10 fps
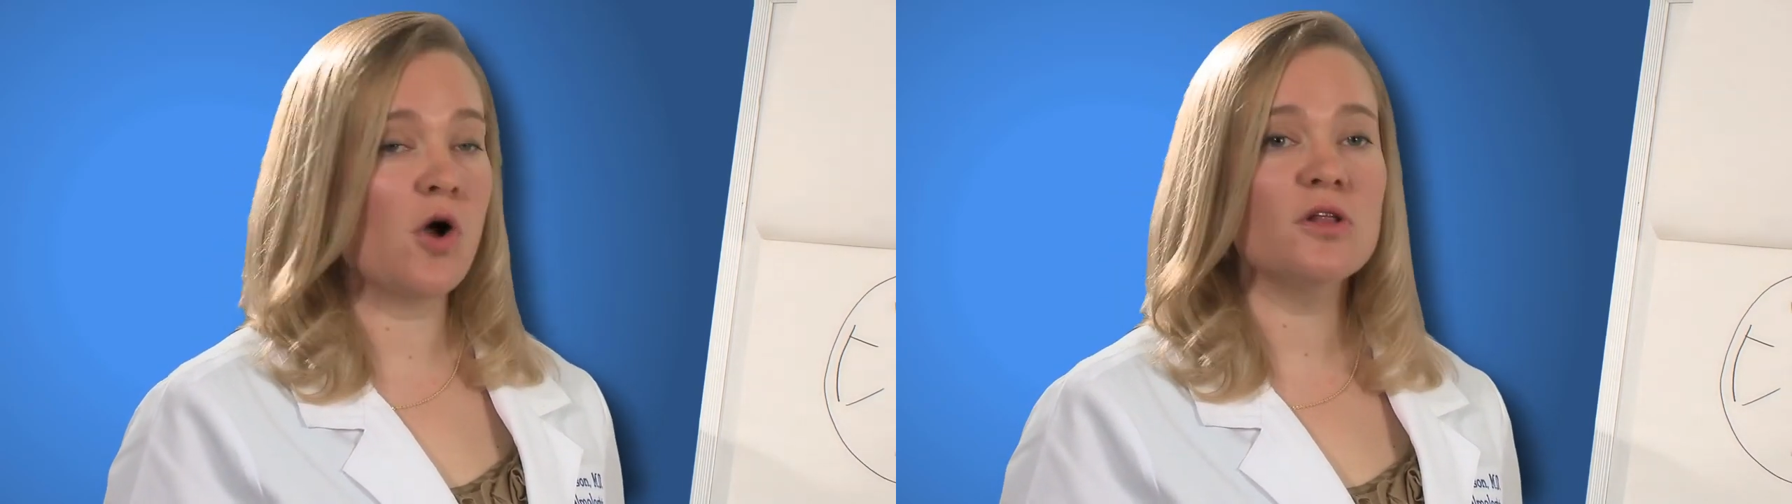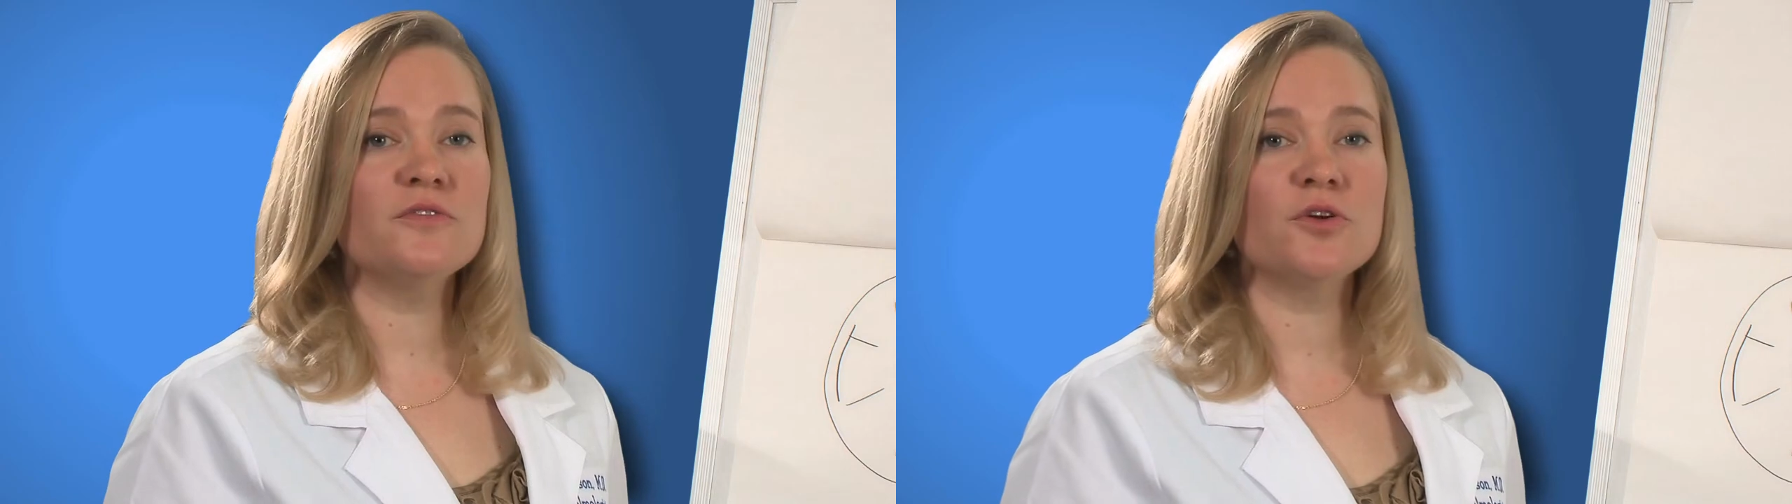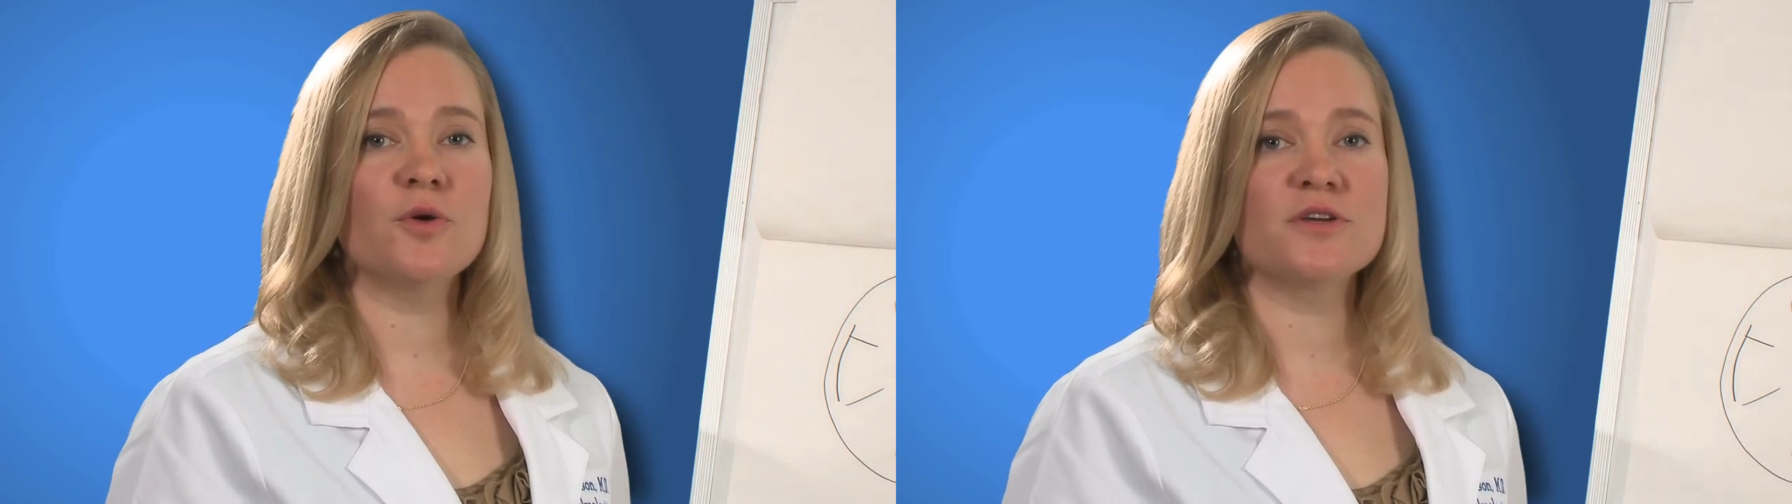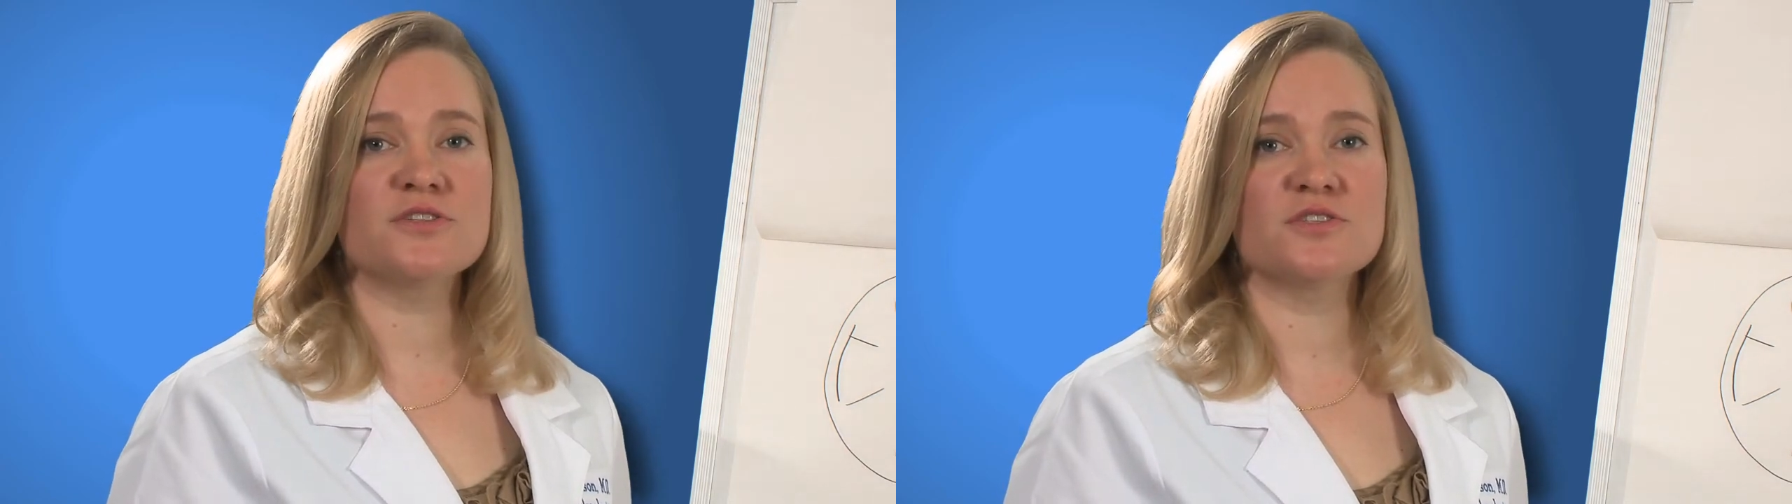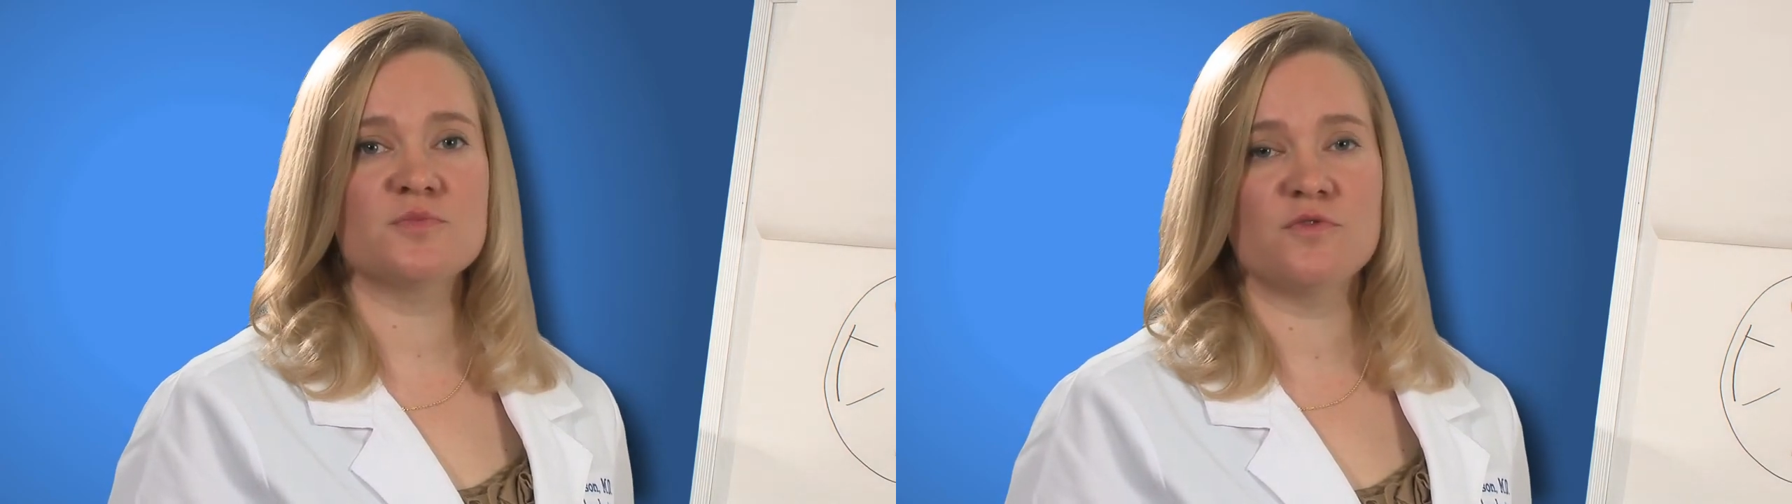all of your
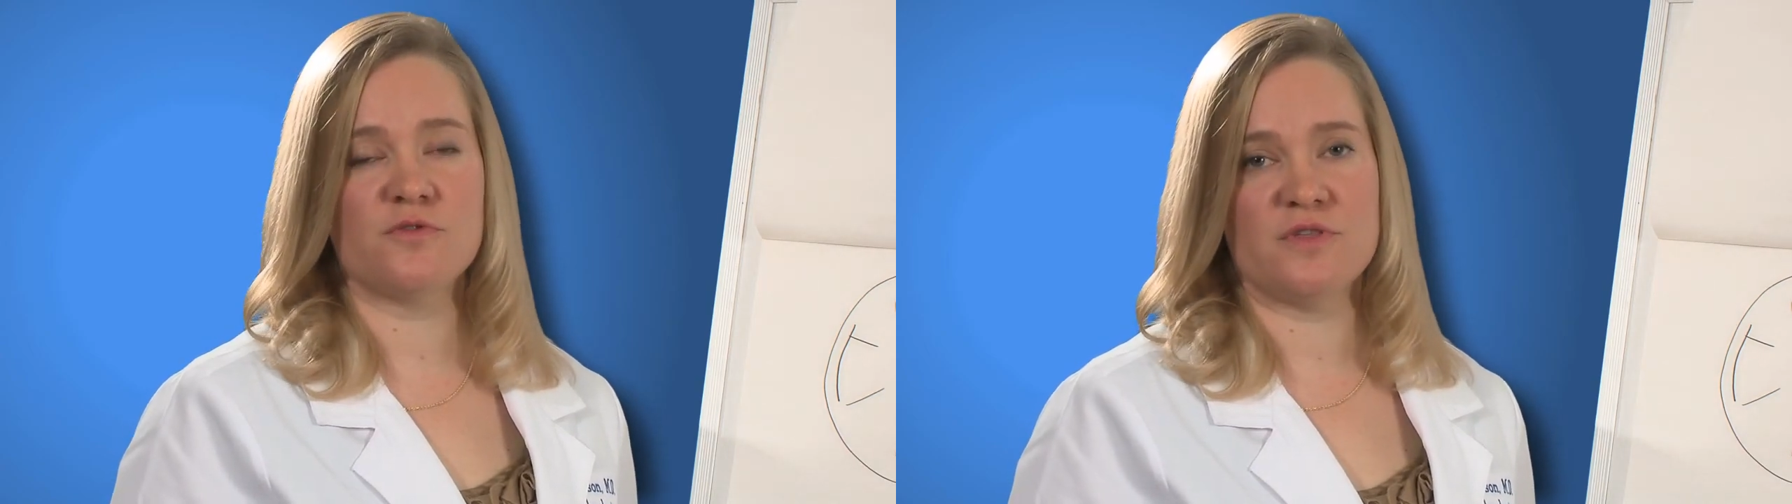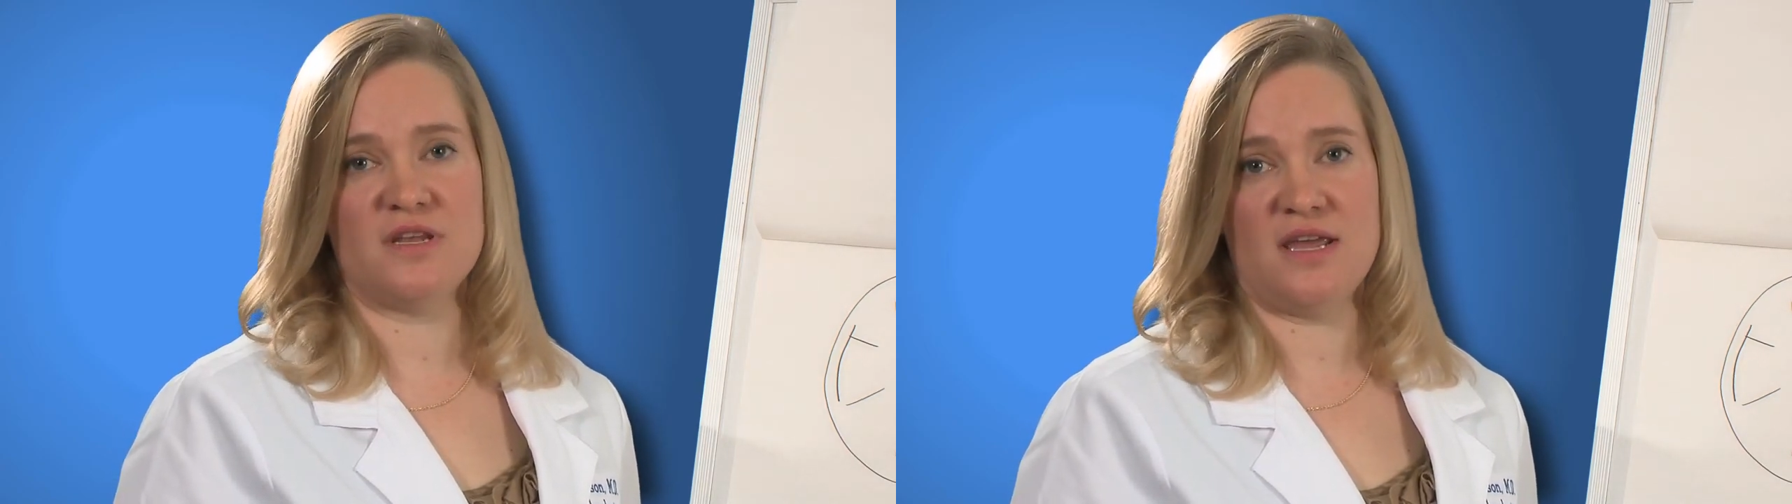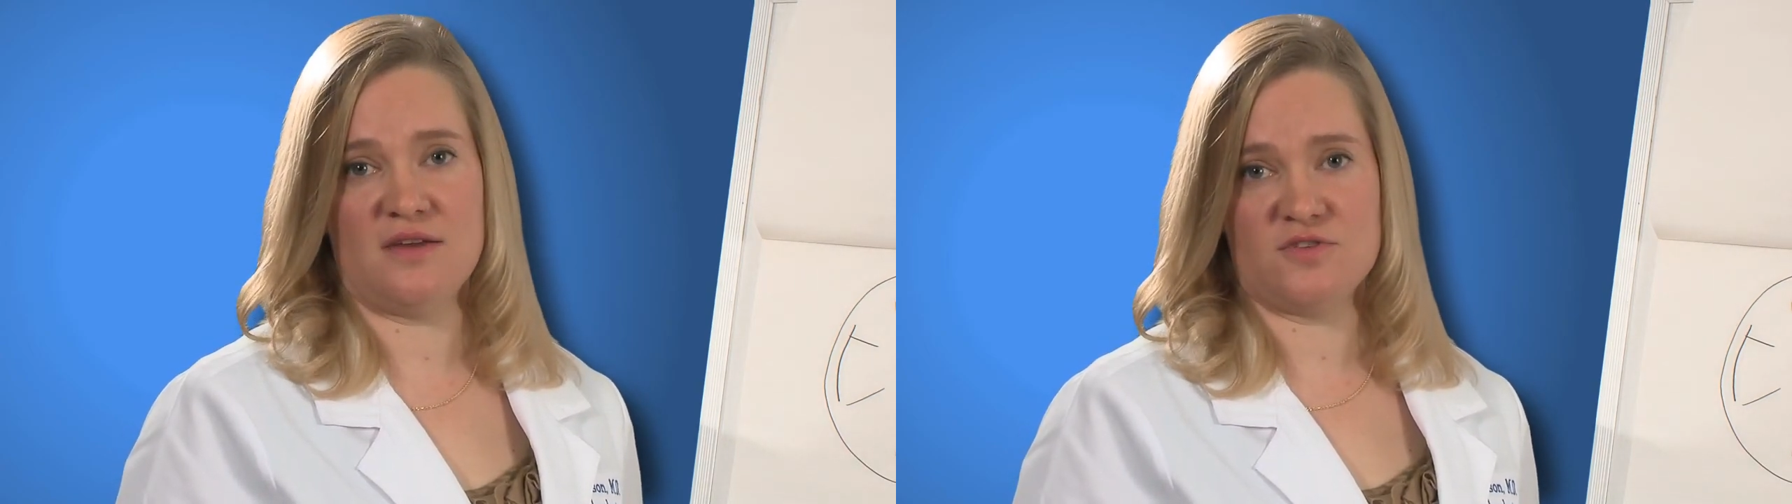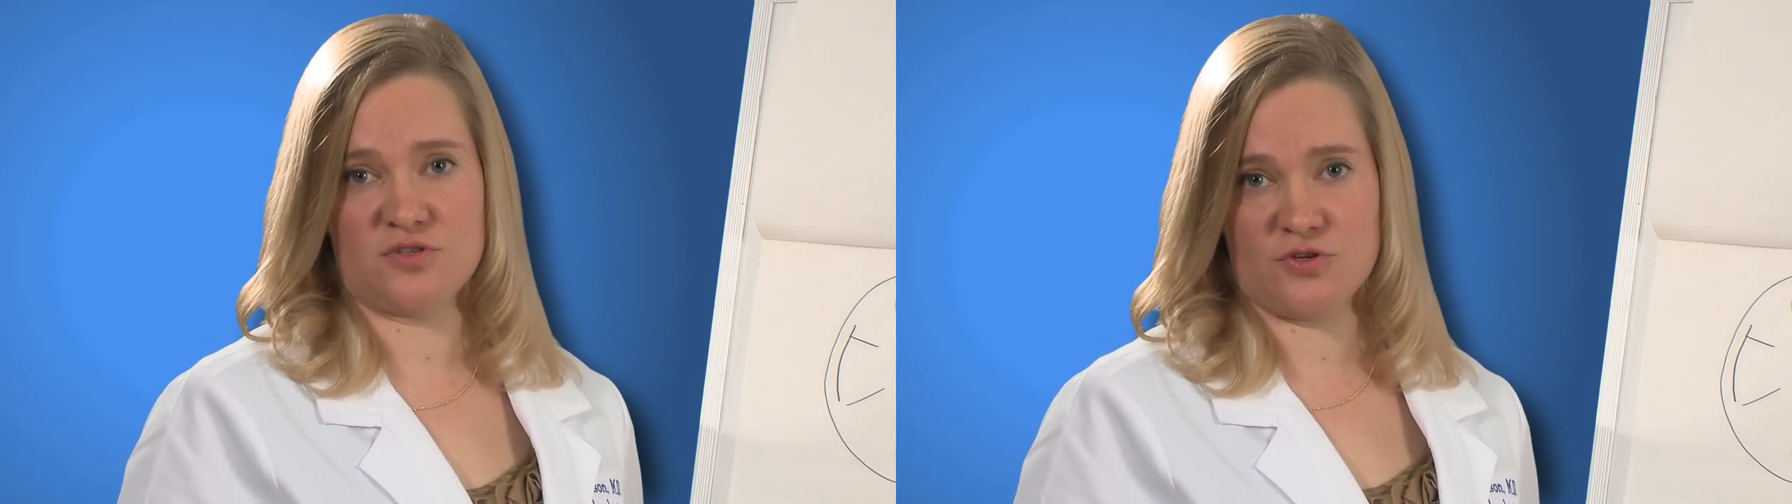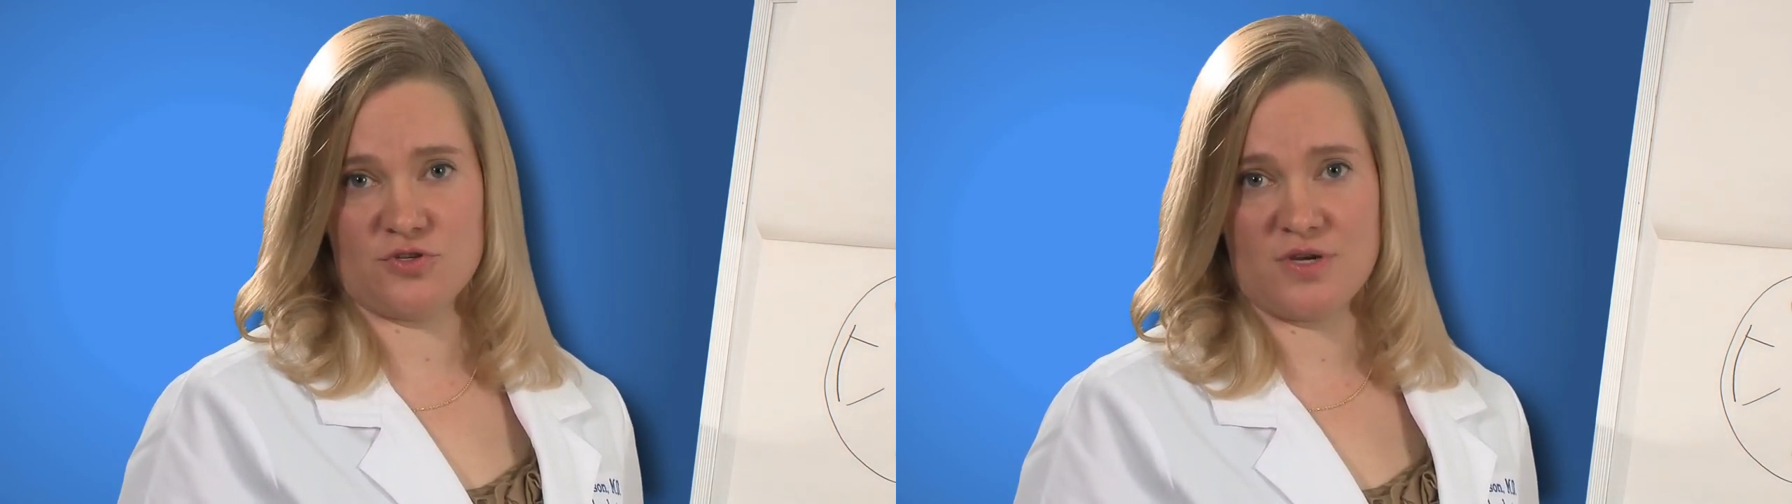questions before the day of
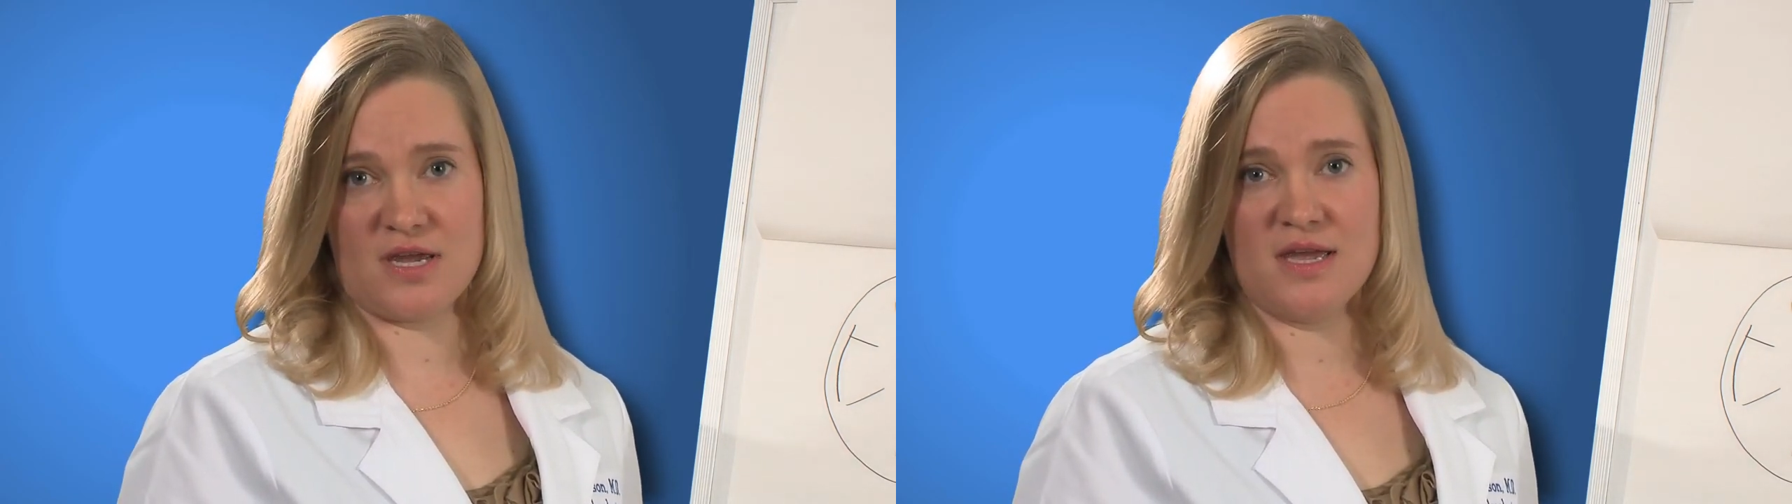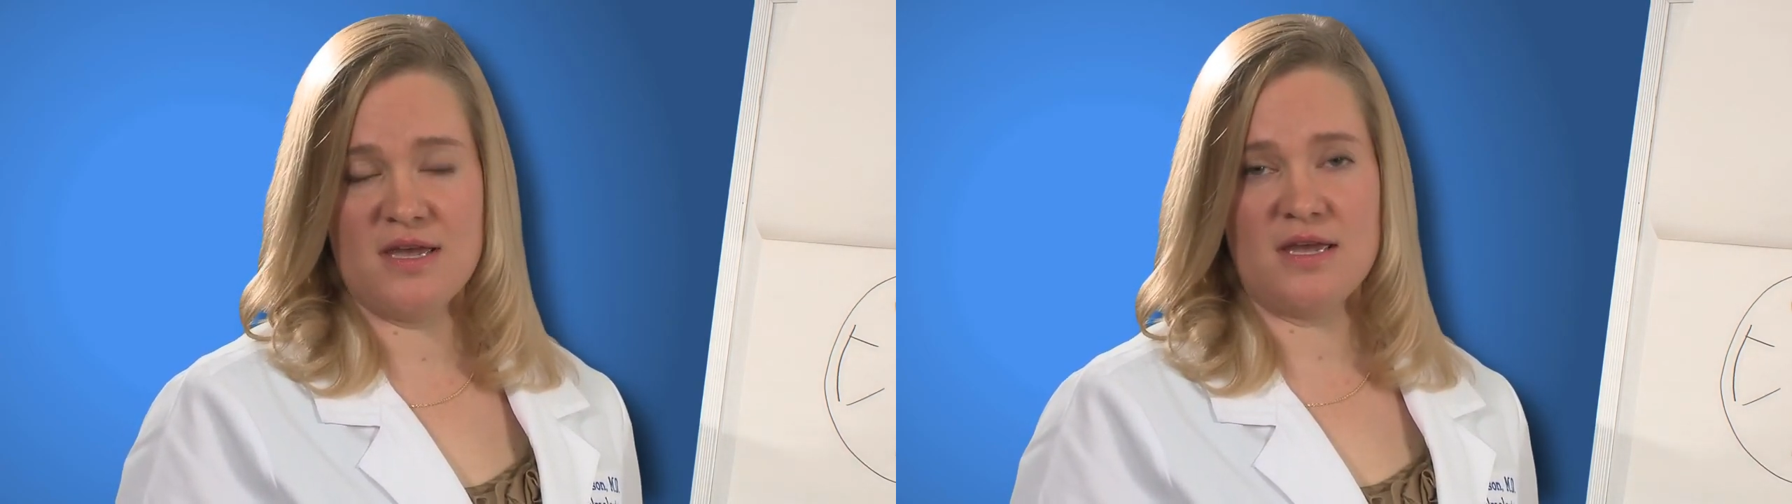surgery